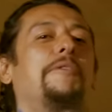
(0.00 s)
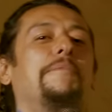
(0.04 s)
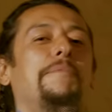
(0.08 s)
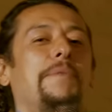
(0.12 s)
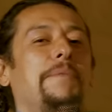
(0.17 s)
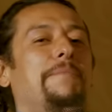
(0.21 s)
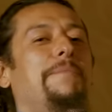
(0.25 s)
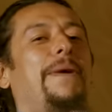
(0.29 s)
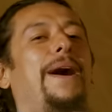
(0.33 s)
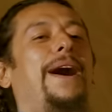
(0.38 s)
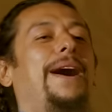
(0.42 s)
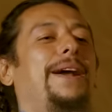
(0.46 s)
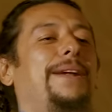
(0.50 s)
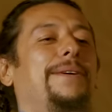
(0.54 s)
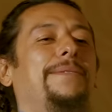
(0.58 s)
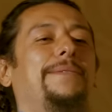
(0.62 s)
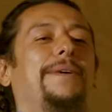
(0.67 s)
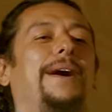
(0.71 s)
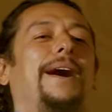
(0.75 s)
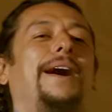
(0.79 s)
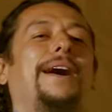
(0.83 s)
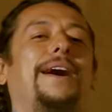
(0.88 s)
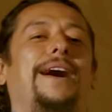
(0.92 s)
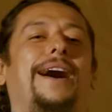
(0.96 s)
from the
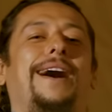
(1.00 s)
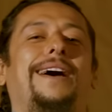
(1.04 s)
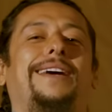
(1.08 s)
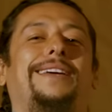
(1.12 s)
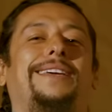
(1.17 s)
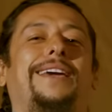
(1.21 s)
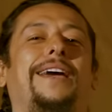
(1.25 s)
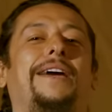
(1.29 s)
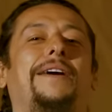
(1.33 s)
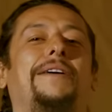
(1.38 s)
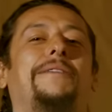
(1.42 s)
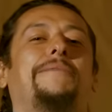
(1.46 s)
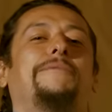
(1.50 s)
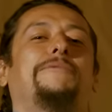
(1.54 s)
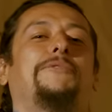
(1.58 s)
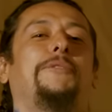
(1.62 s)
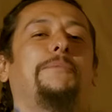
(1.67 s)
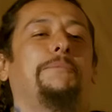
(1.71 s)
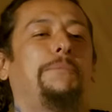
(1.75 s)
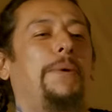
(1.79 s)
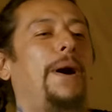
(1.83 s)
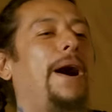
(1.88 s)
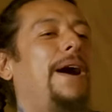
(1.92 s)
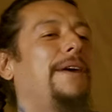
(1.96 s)
bottom. I came
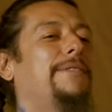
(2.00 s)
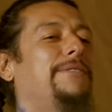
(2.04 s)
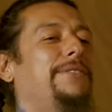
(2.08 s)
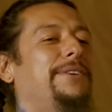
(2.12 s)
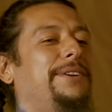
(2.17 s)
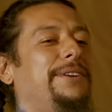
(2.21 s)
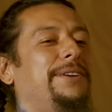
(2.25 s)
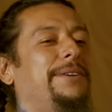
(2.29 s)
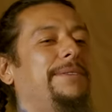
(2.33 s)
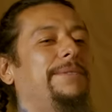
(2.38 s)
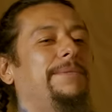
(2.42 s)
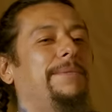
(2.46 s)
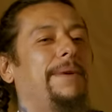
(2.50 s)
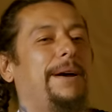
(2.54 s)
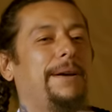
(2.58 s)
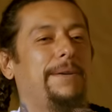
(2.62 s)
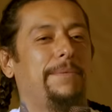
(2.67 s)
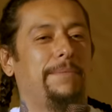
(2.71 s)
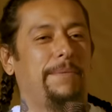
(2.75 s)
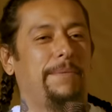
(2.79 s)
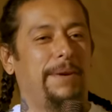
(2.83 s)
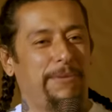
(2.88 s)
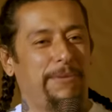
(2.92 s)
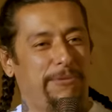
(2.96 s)
from poverty.
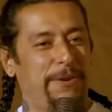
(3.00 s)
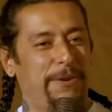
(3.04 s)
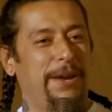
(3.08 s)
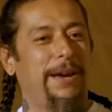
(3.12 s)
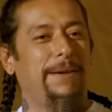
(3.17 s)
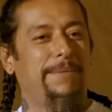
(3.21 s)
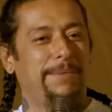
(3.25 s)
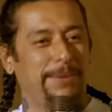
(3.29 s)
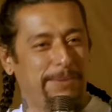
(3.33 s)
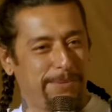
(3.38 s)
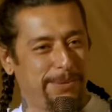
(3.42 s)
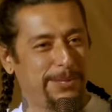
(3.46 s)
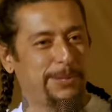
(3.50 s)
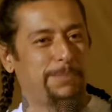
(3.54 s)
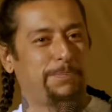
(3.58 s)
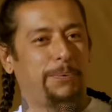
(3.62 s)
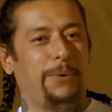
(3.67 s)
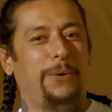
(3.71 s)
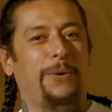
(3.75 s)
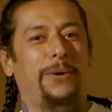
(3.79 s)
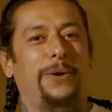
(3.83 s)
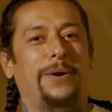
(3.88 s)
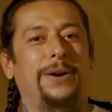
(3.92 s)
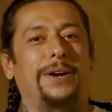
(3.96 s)
My family was
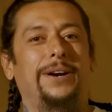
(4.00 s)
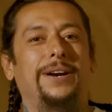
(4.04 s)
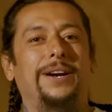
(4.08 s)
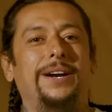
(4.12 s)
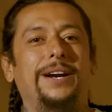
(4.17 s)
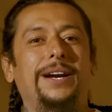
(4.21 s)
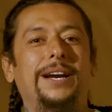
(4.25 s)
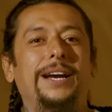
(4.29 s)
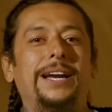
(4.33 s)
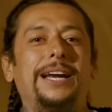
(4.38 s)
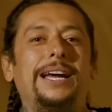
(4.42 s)
poor,